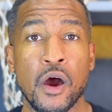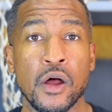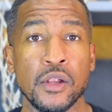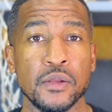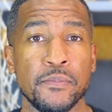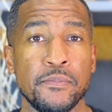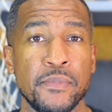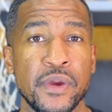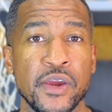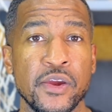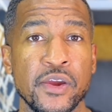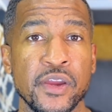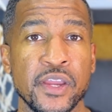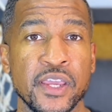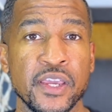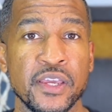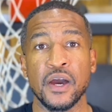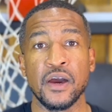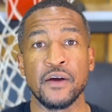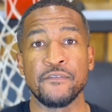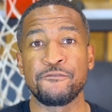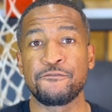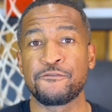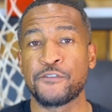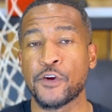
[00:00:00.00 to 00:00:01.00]
All-American,
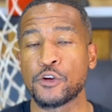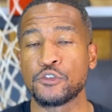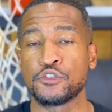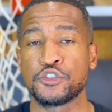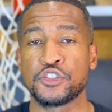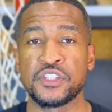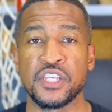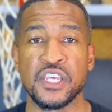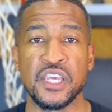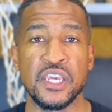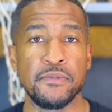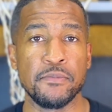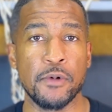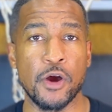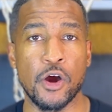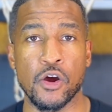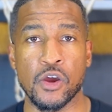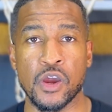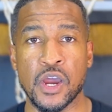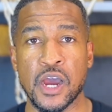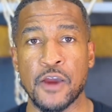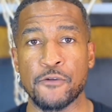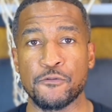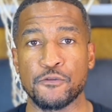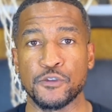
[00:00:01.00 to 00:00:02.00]
a first-team
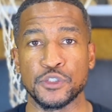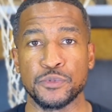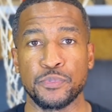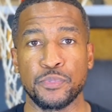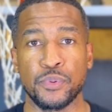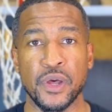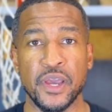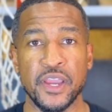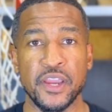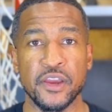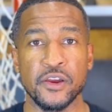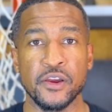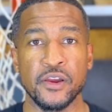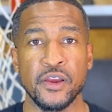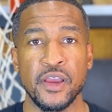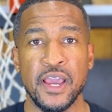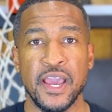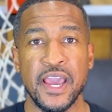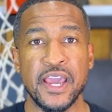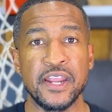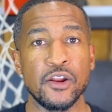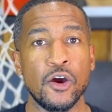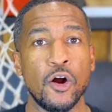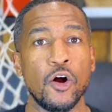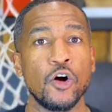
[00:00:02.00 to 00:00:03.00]
All-Conference player,
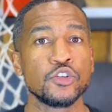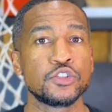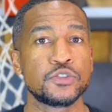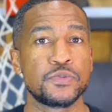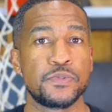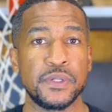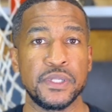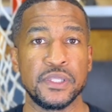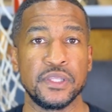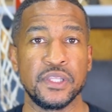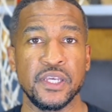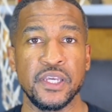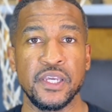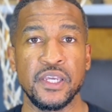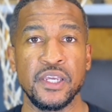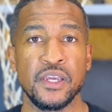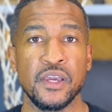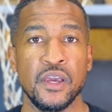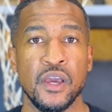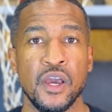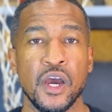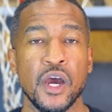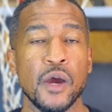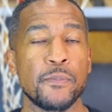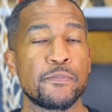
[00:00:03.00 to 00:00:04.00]
and ultimately
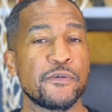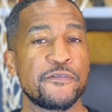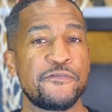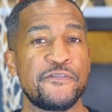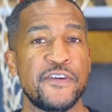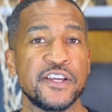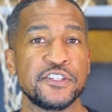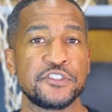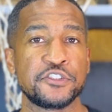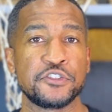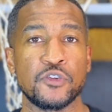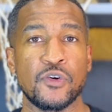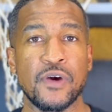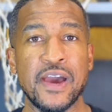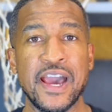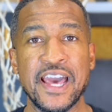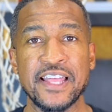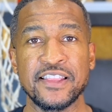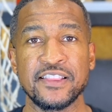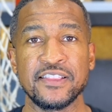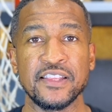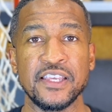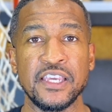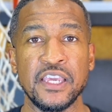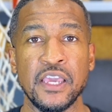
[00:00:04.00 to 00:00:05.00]
a professional
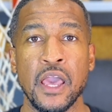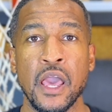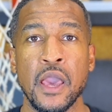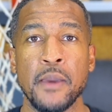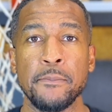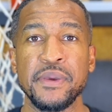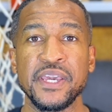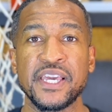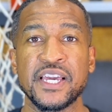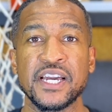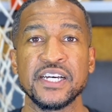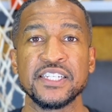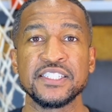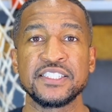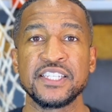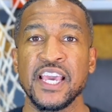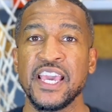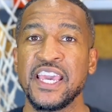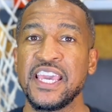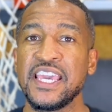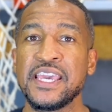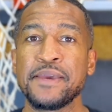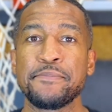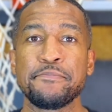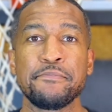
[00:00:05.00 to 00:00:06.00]
athlete because
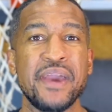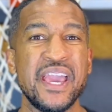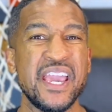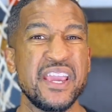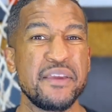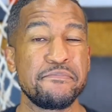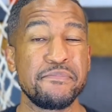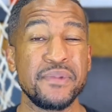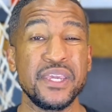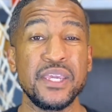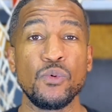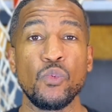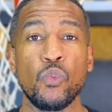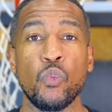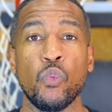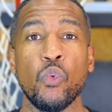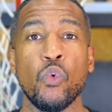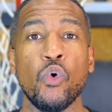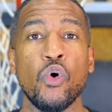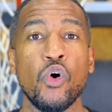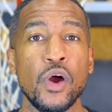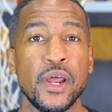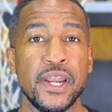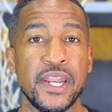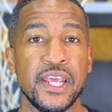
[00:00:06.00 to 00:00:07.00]
it made me
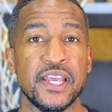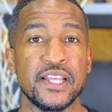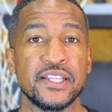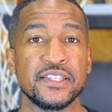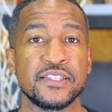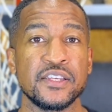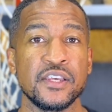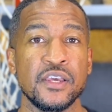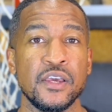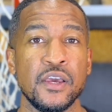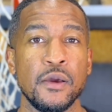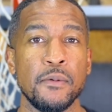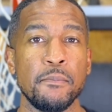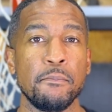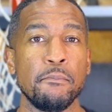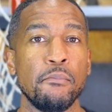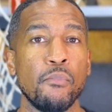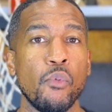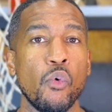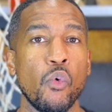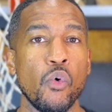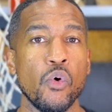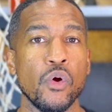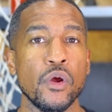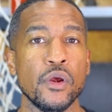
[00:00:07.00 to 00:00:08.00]
want it
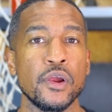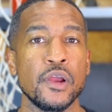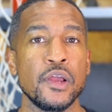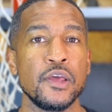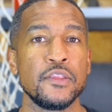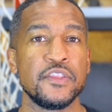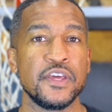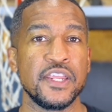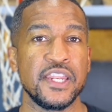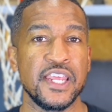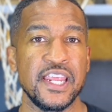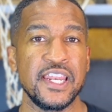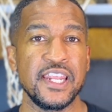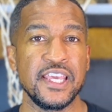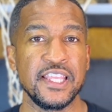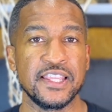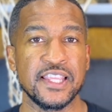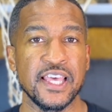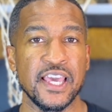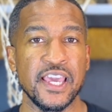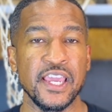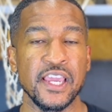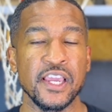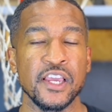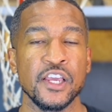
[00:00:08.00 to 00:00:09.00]
more than
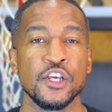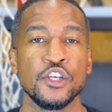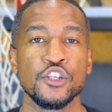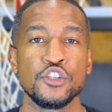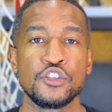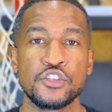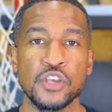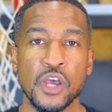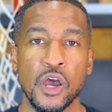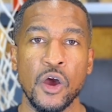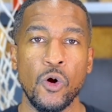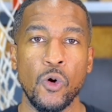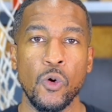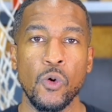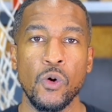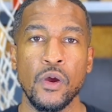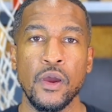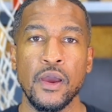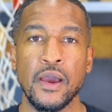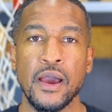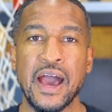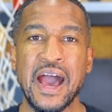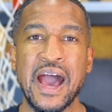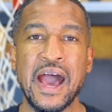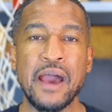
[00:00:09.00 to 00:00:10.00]
anything. So
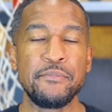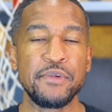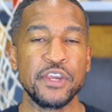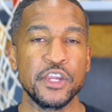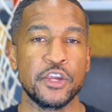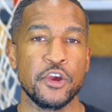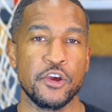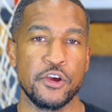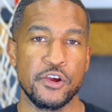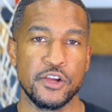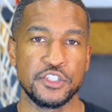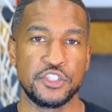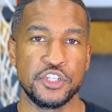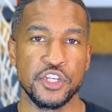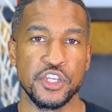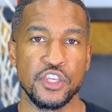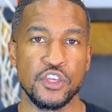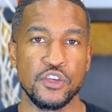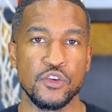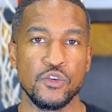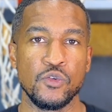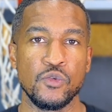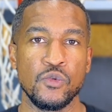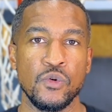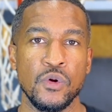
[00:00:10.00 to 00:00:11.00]
I'm encouraging
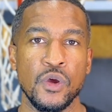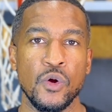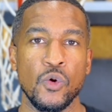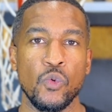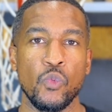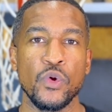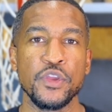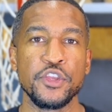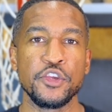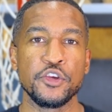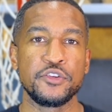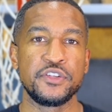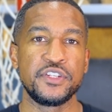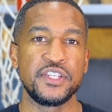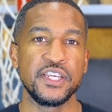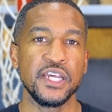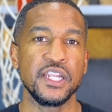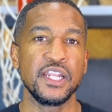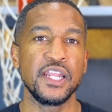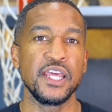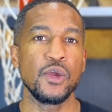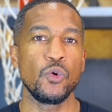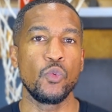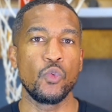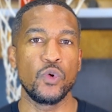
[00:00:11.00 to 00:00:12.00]
you when you're
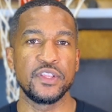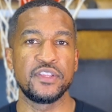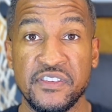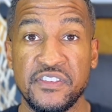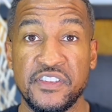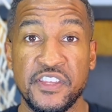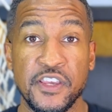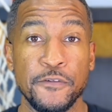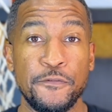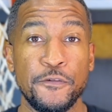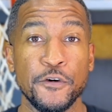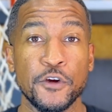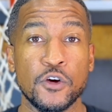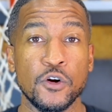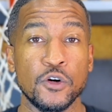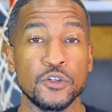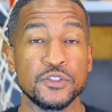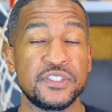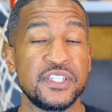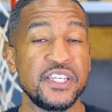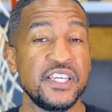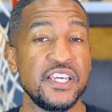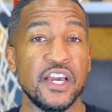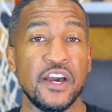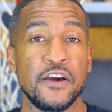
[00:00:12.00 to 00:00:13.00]
dealing with
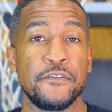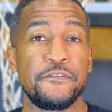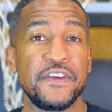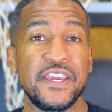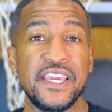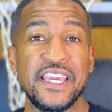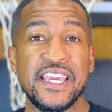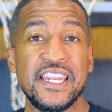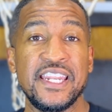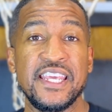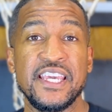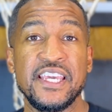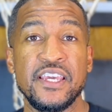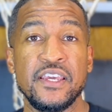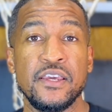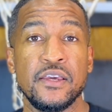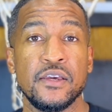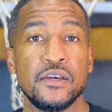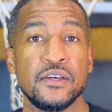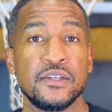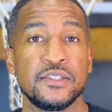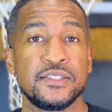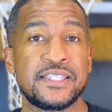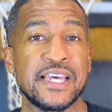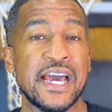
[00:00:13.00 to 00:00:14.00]
difficulty of any
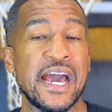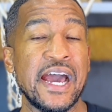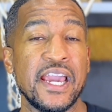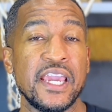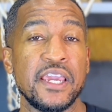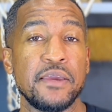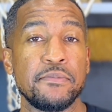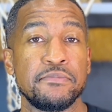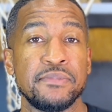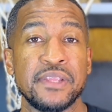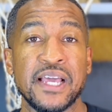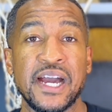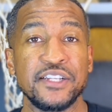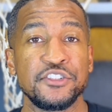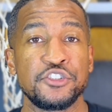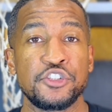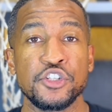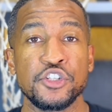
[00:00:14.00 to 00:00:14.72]
type, not